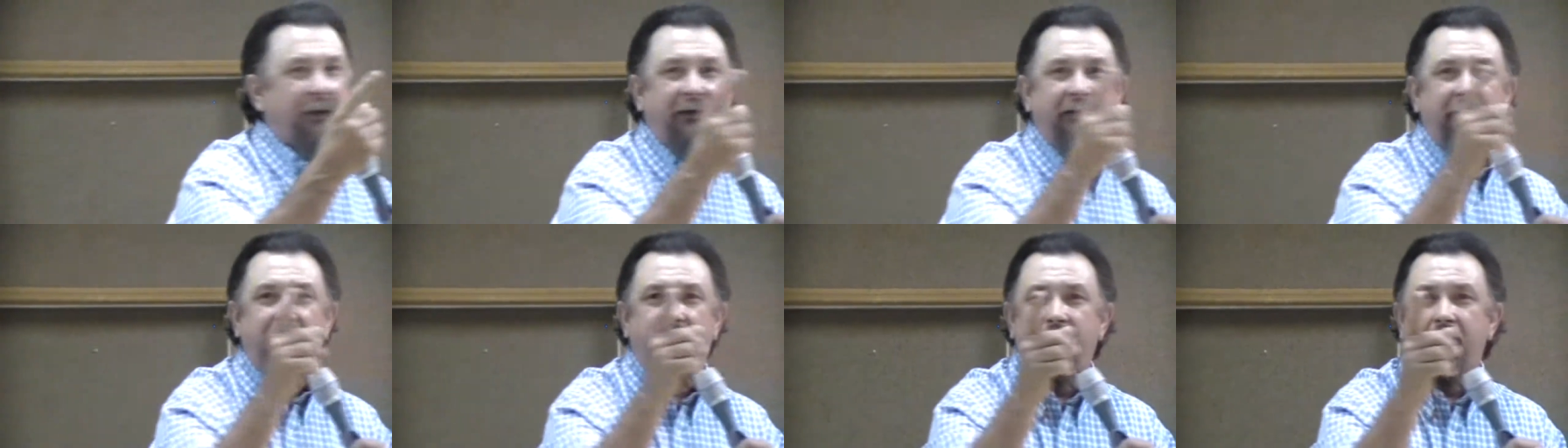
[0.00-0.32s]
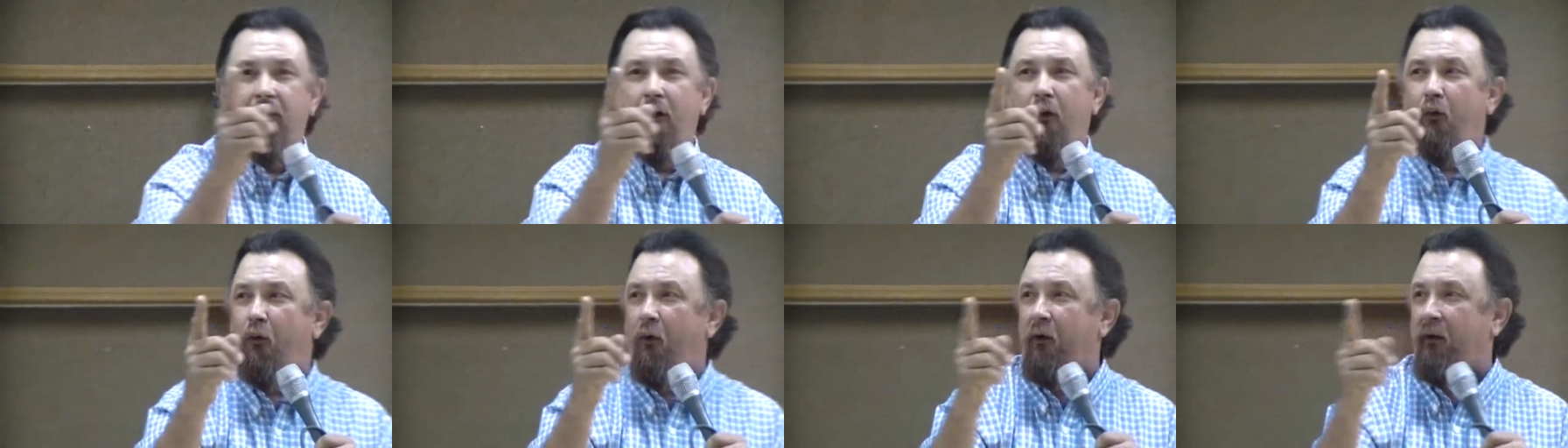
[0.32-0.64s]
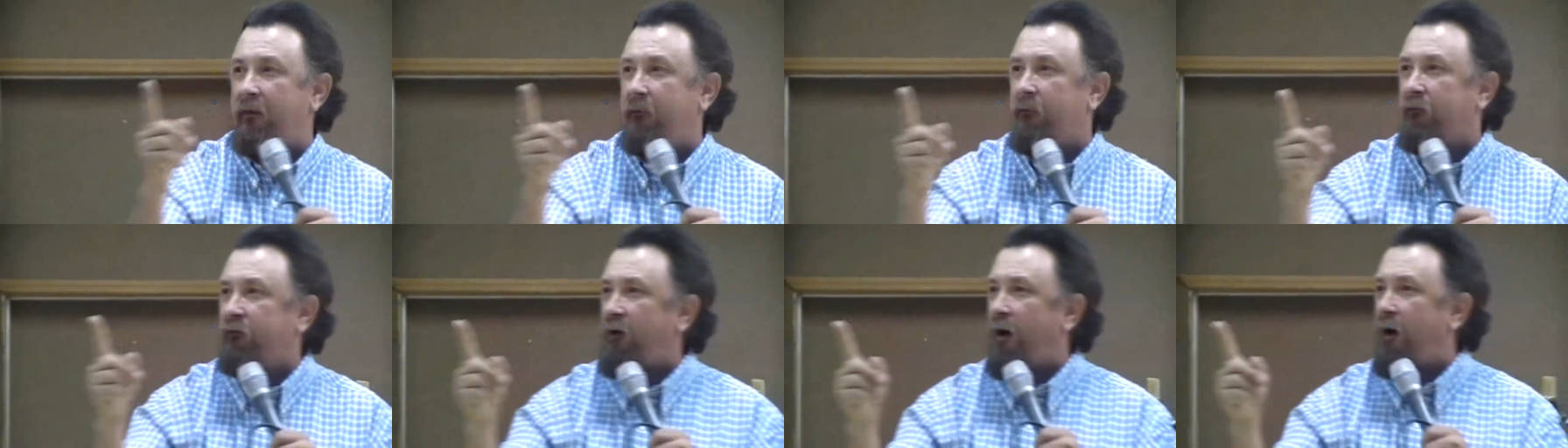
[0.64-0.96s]
but I didn't know
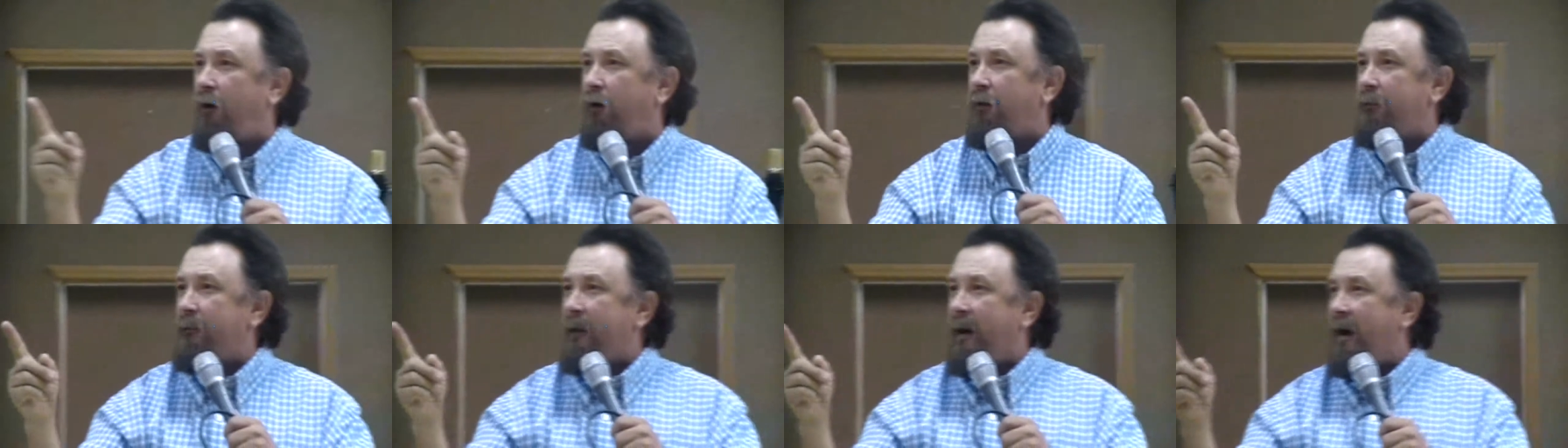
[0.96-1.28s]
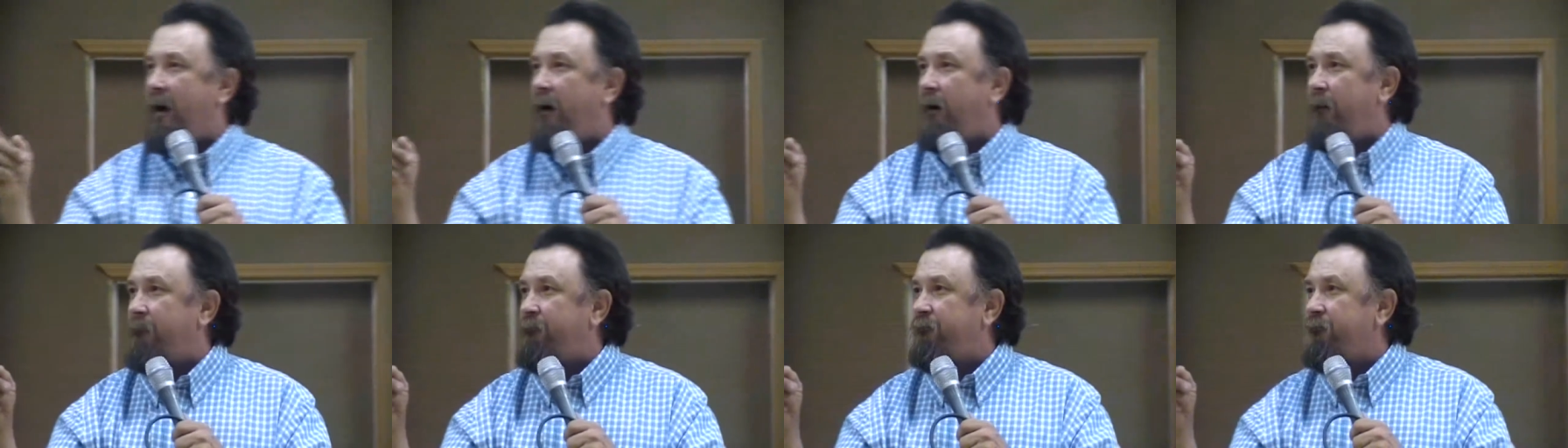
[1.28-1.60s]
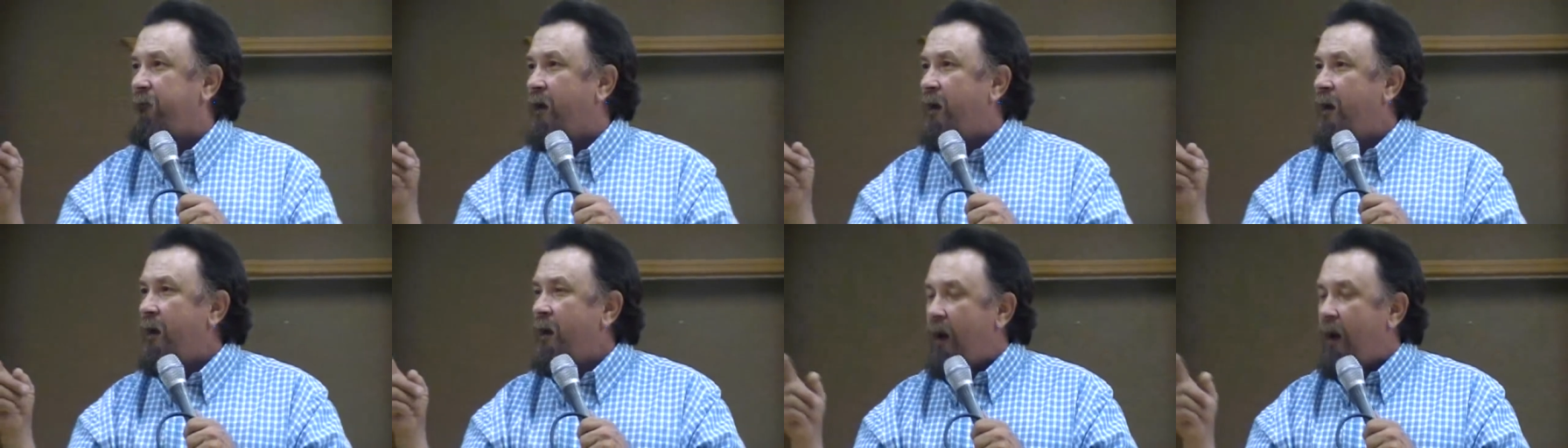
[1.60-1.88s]
what it was all about.